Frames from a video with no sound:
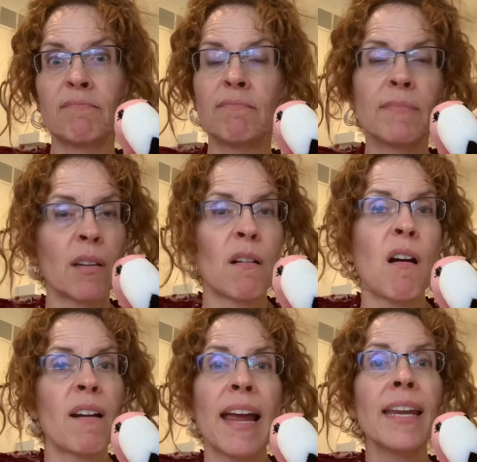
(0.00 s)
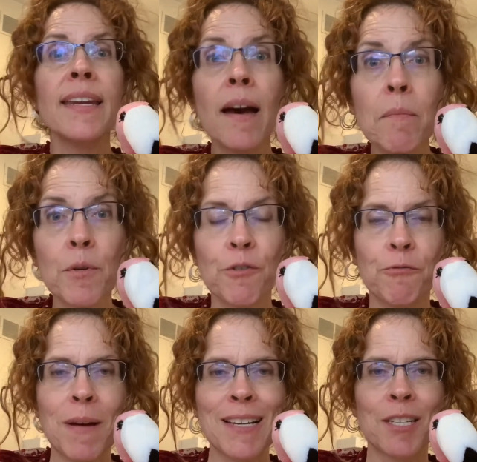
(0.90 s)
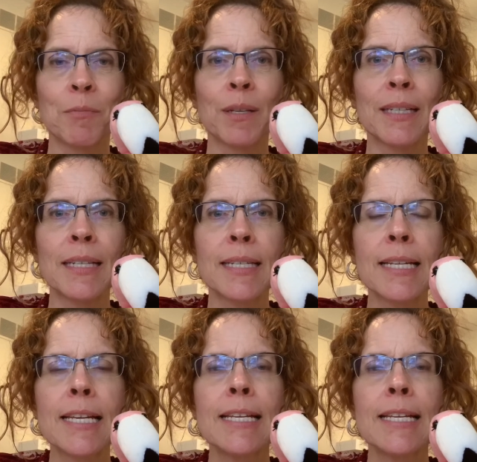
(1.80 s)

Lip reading: There are any number of possibilities.